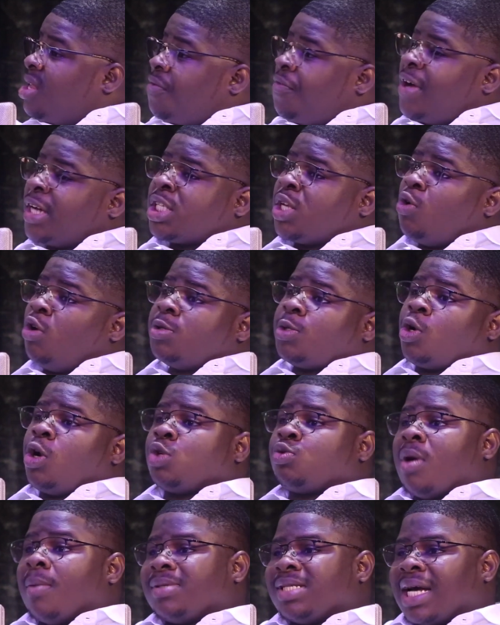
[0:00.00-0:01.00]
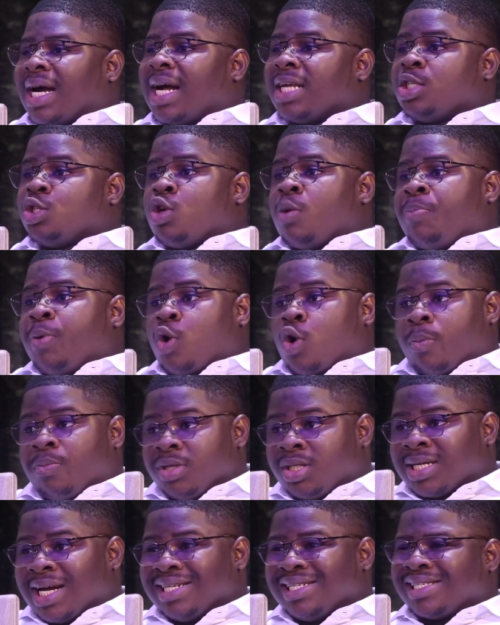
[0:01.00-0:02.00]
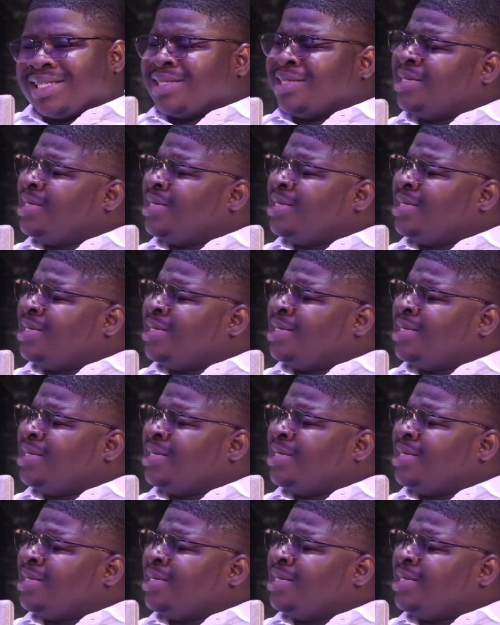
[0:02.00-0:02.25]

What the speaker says: The first one was because Wan-Bissaka did not pick up Richarlison.